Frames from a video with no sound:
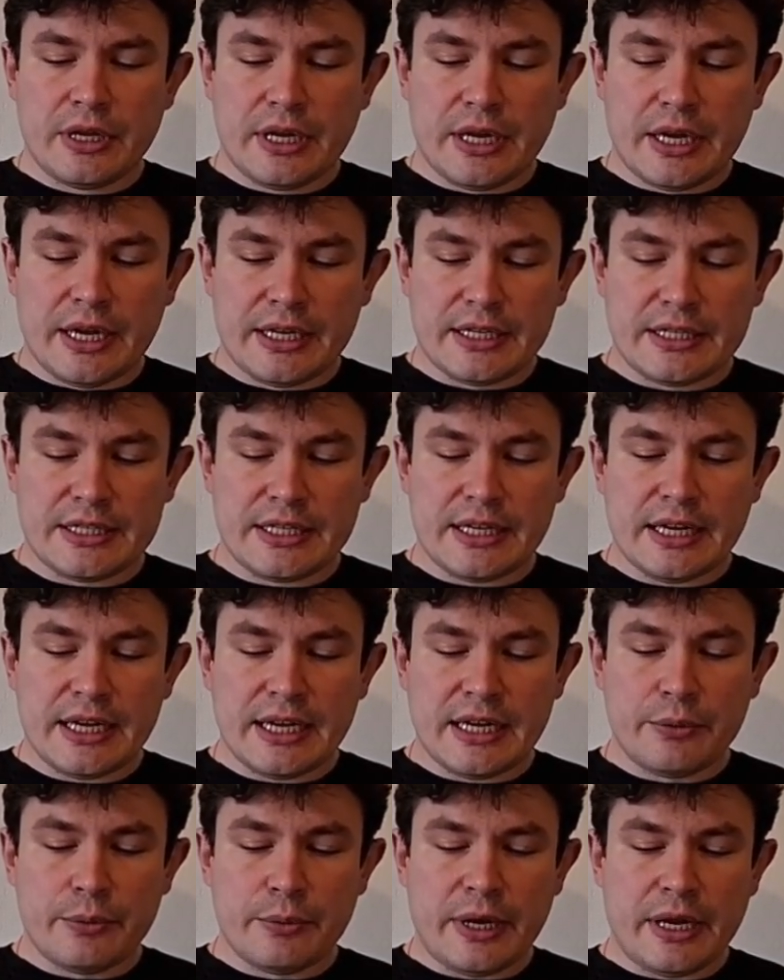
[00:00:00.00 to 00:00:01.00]
And
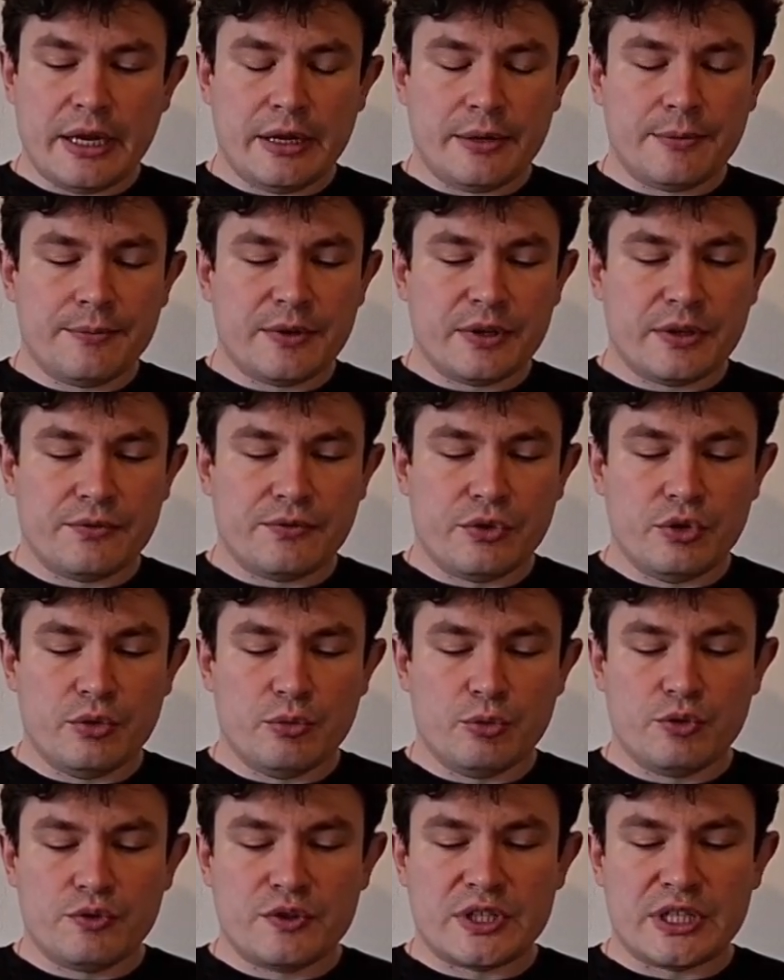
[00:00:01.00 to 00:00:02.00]
anyway, in a few
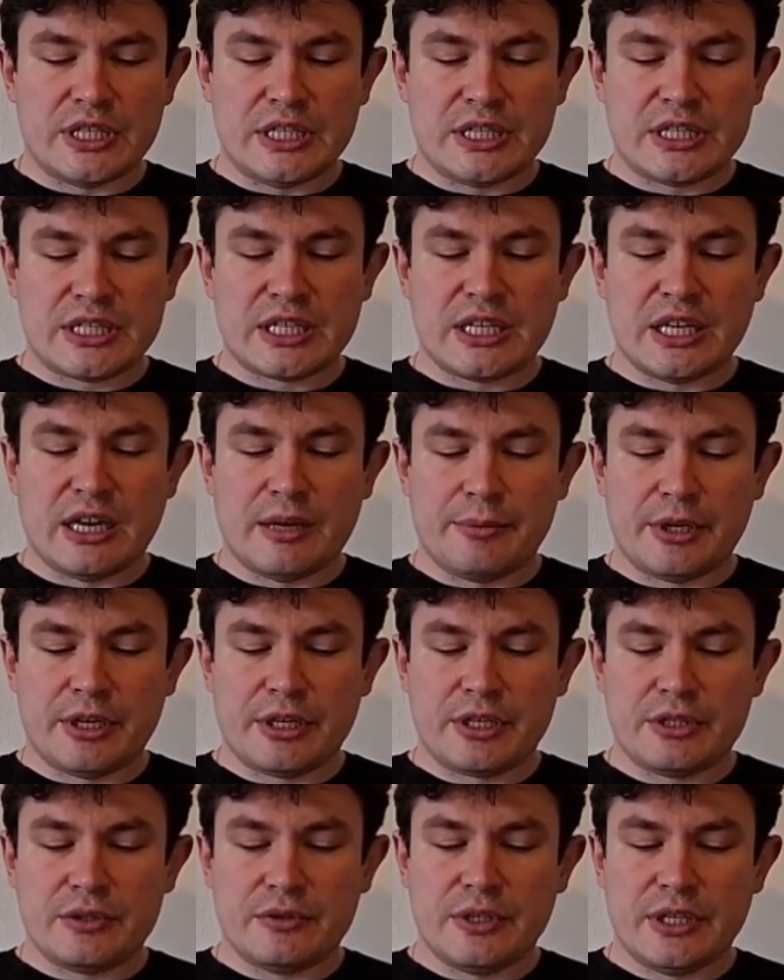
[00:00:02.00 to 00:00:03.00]
moves, it's coming
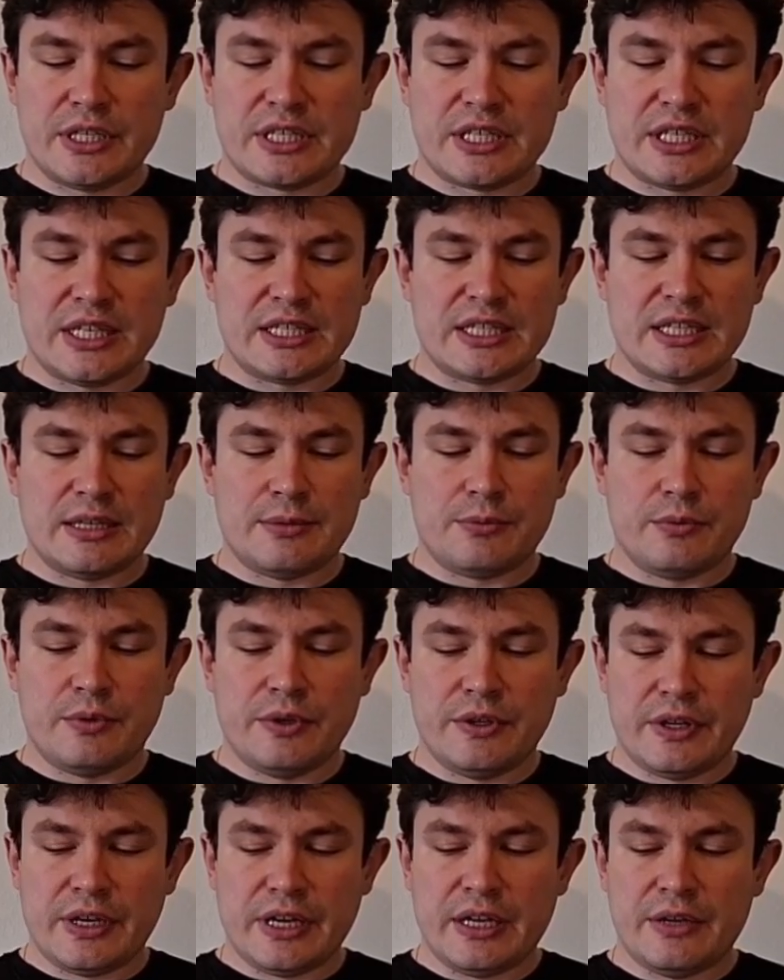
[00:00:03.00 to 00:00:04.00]
to the setup
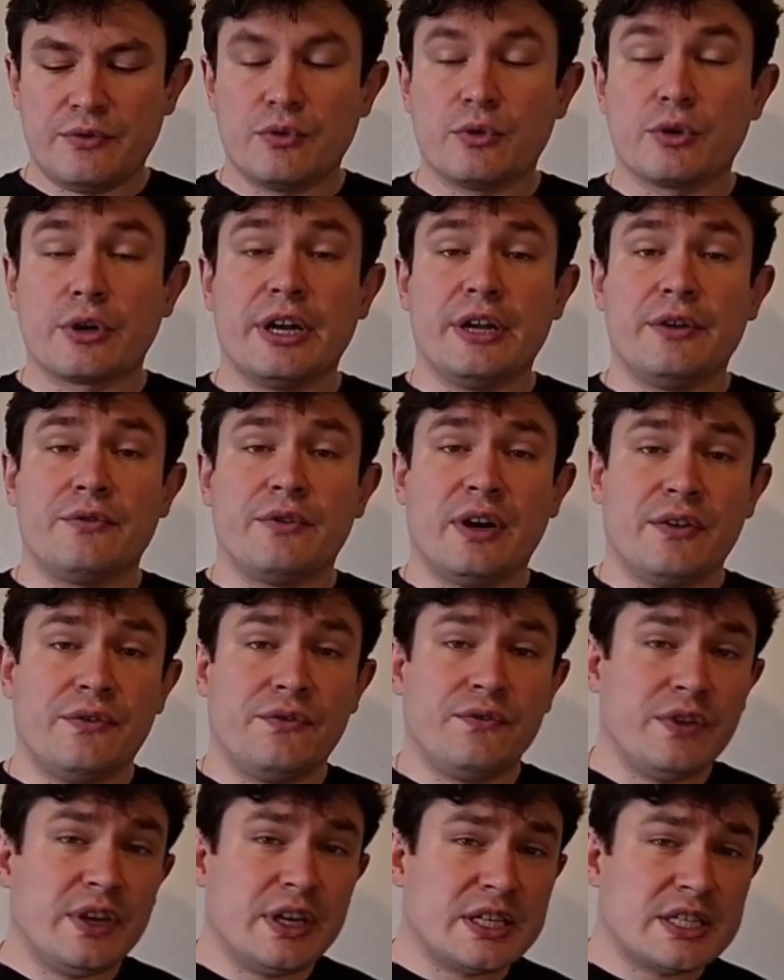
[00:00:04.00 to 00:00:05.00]
with a4, a5
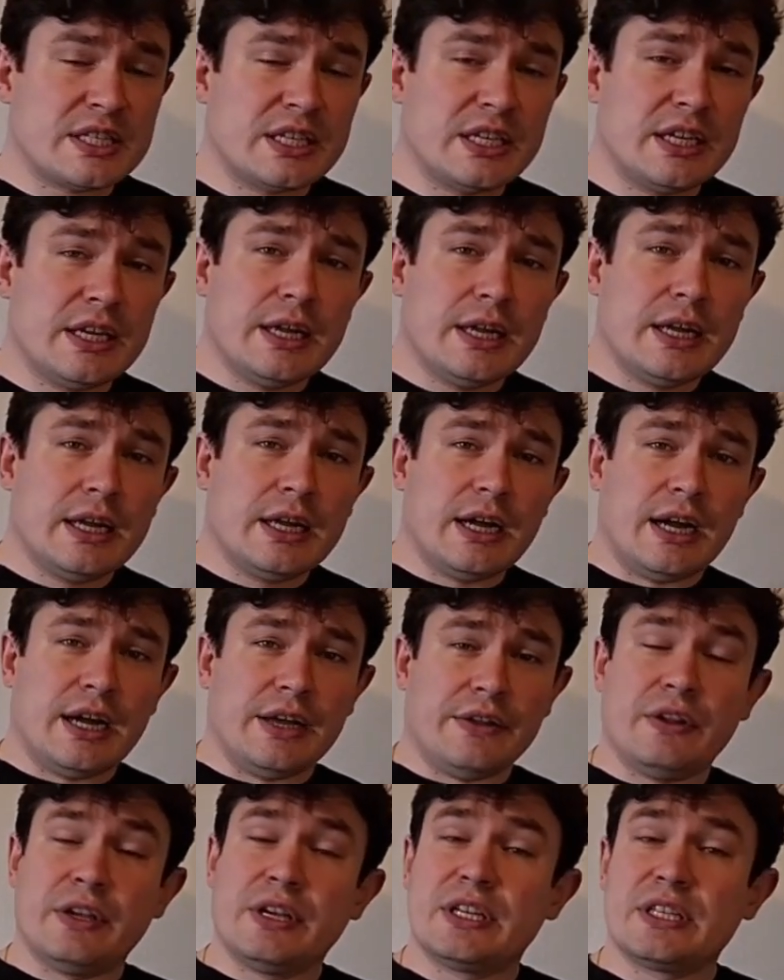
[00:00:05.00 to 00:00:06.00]
fixed. I
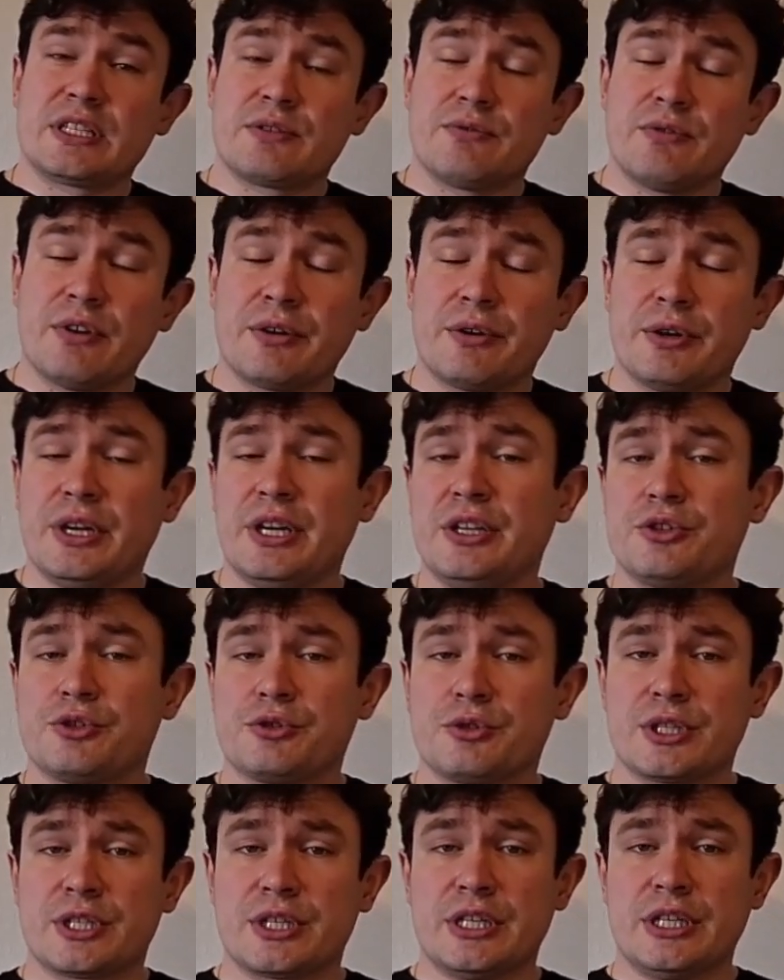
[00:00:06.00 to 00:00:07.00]
think it's very
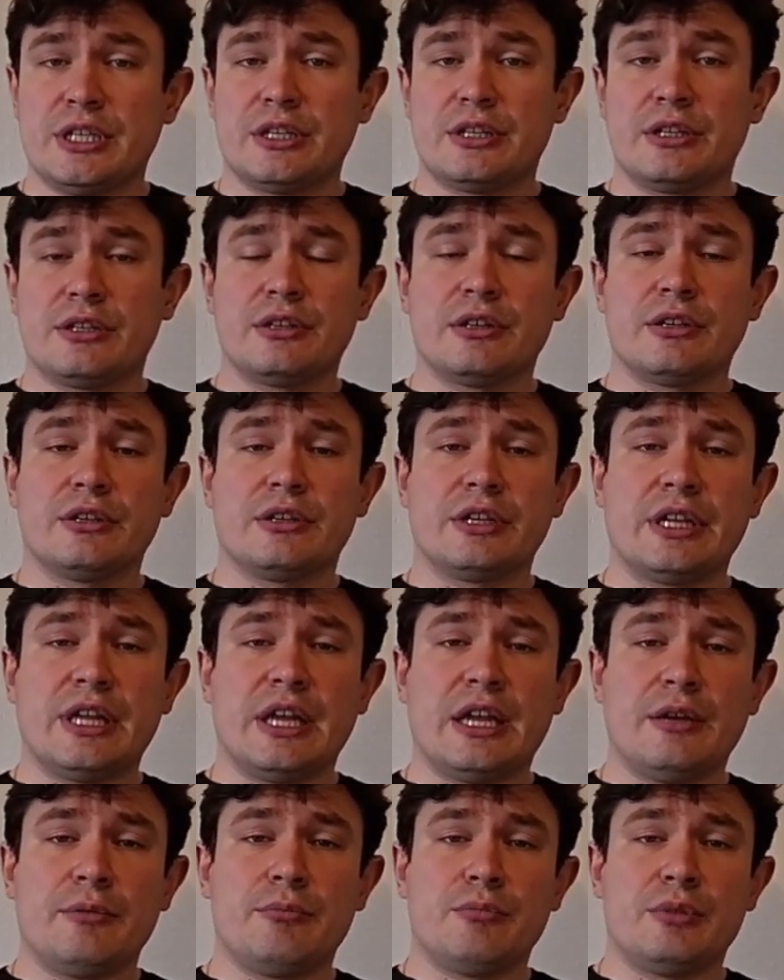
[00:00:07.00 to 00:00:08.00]
interesting
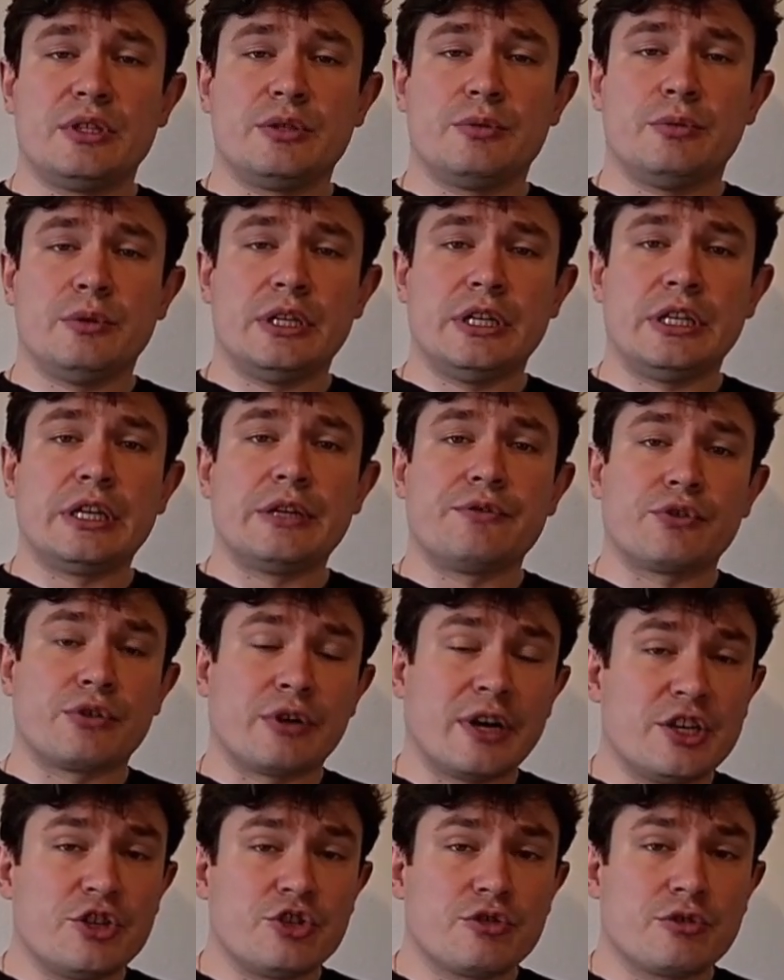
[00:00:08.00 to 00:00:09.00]
game between
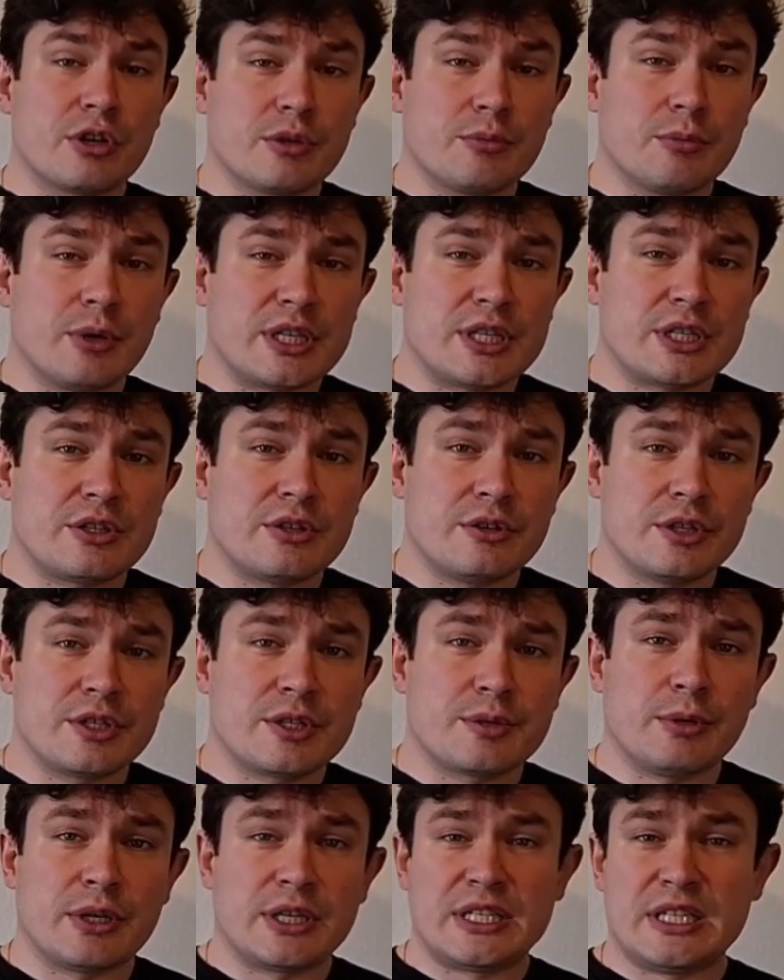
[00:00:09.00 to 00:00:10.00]
French grandmasters
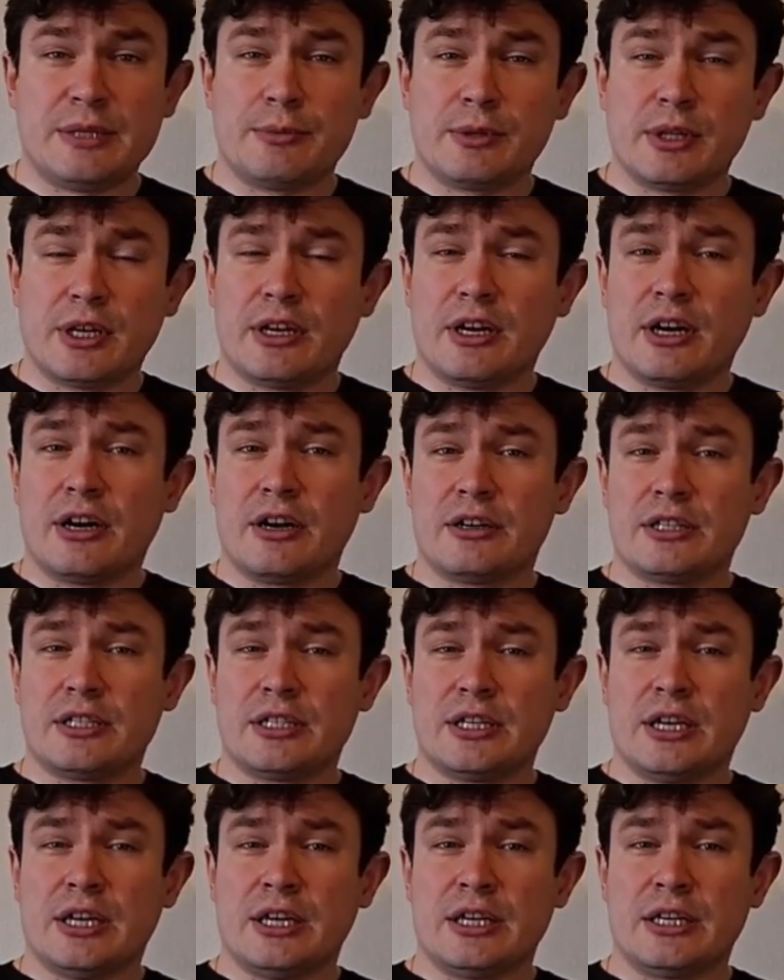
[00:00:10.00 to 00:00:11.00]
Maxime Lagarde
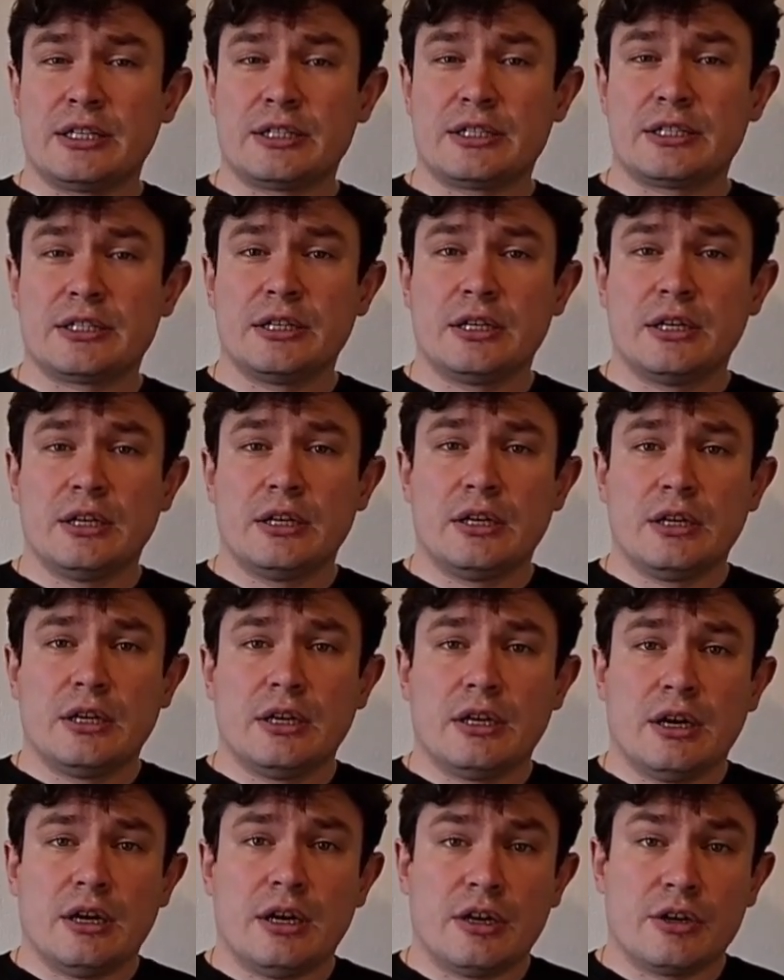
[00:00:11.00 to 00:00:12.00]
and
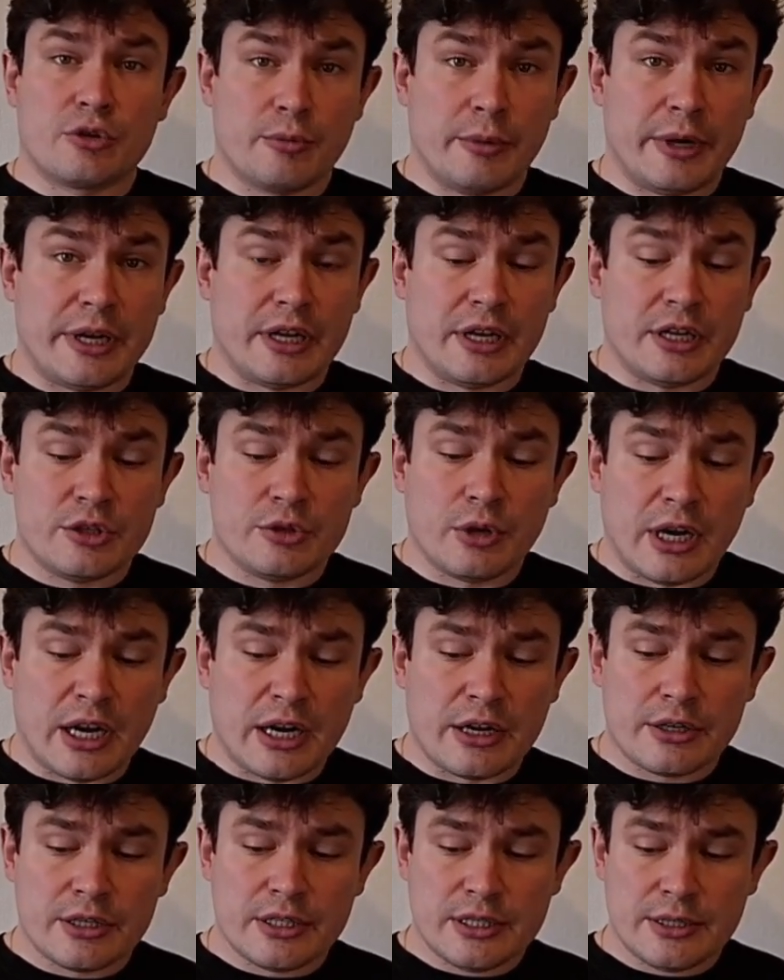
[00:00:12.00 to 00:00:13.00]
Romain
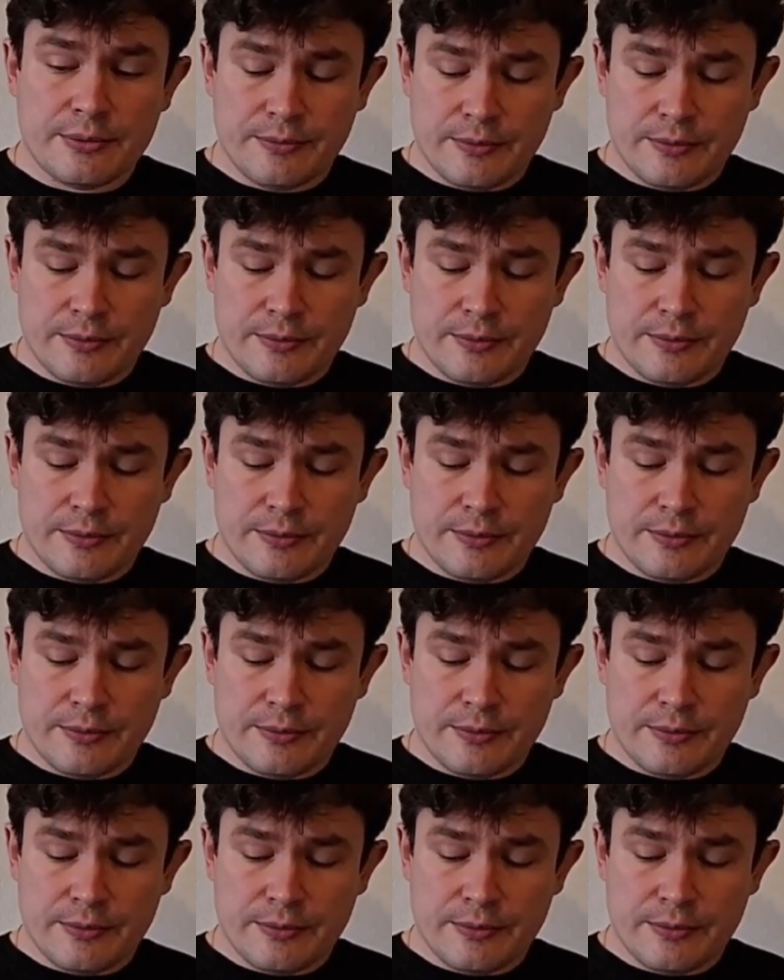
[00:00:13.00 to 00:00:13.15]
Edouard.